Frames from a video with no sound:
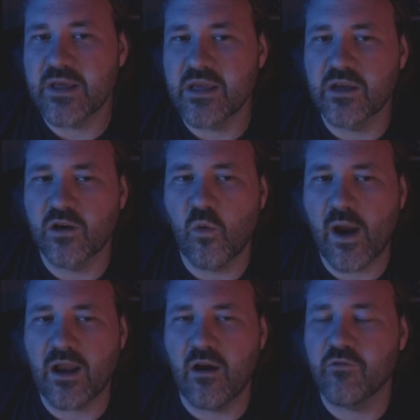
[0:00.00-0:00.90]
be
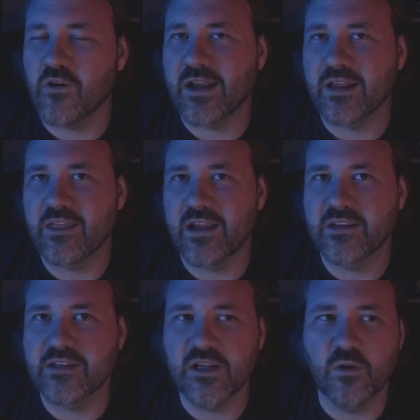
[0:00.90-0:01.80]
quite a frightening thing
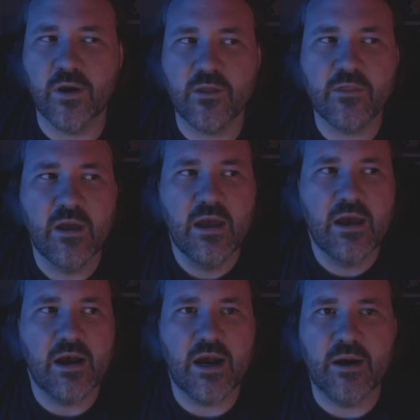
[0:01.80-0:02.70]
to deal with,
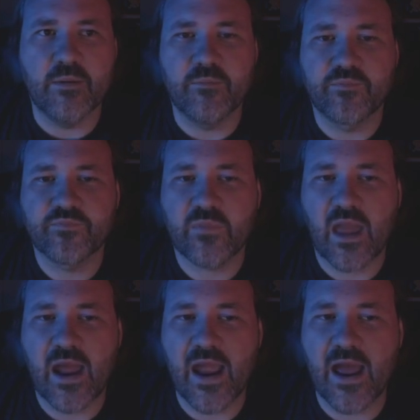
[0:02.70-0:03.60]
um,
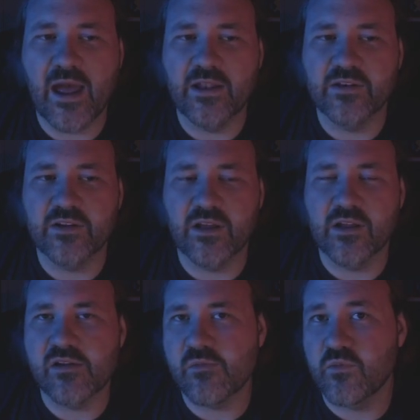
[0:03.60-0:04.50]
and
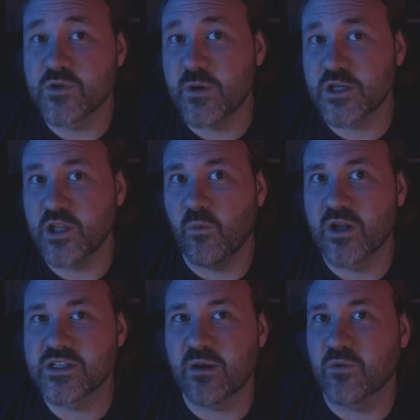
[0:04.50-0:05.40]
uh, especially
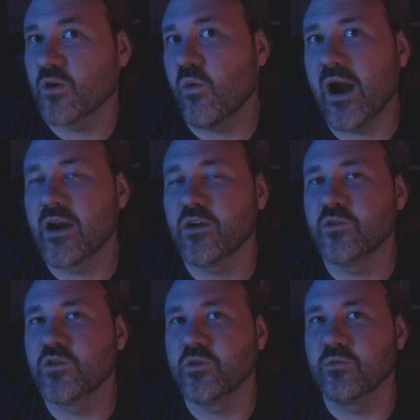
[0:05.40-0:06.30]
ones that require
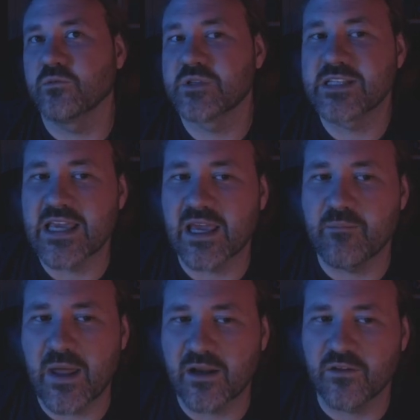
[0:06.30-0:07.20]
you to
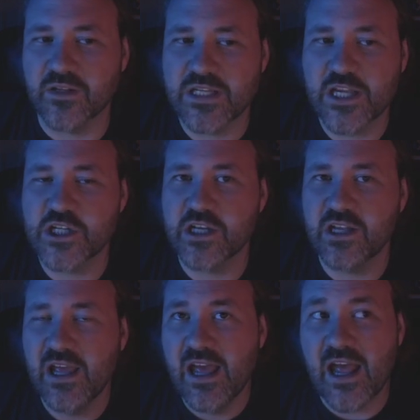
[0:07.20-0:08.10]
seek medical
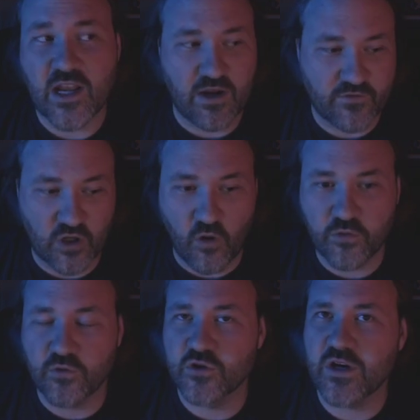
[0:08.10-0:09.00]
attention, and you have to go
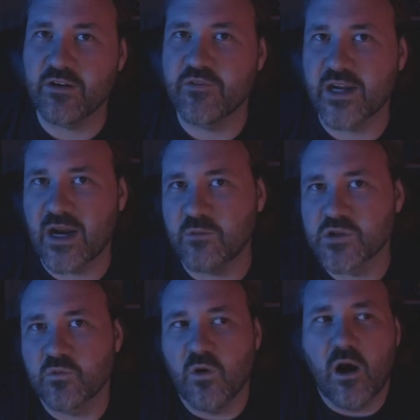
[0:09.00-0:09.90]
through and try to figure out
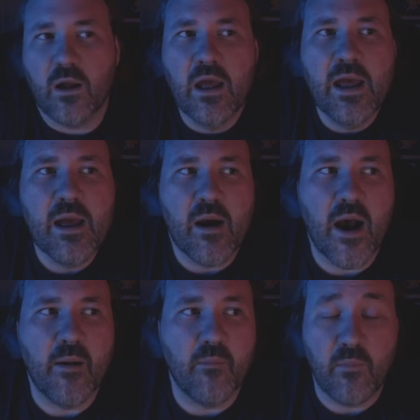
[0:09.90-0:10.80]
what's wrong.
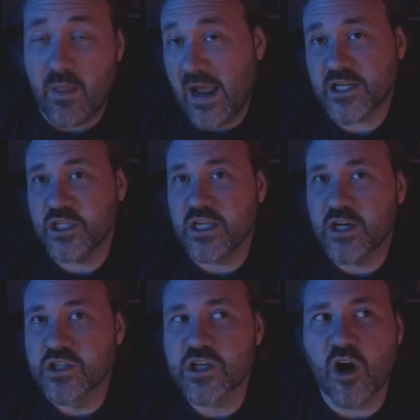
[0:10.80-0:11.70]
Um, actually,
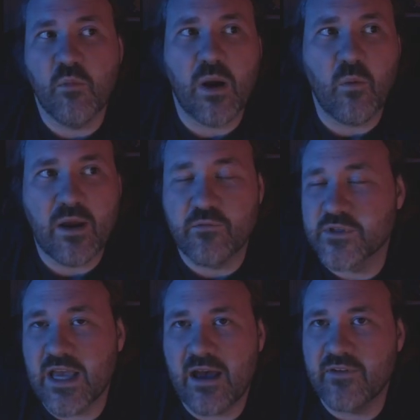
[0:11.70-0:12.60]
years ago, my wife
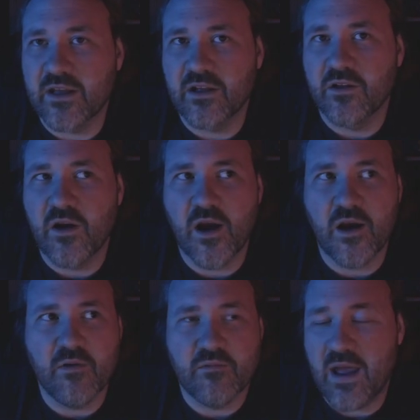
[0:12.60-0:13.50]
was having,
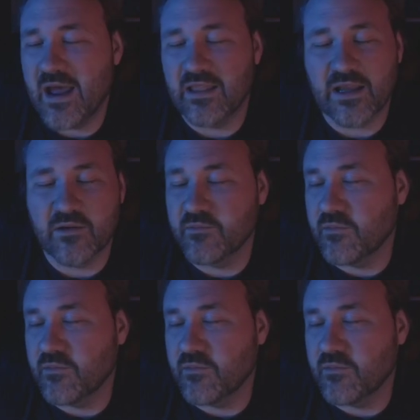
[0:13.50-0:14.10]
uh, had like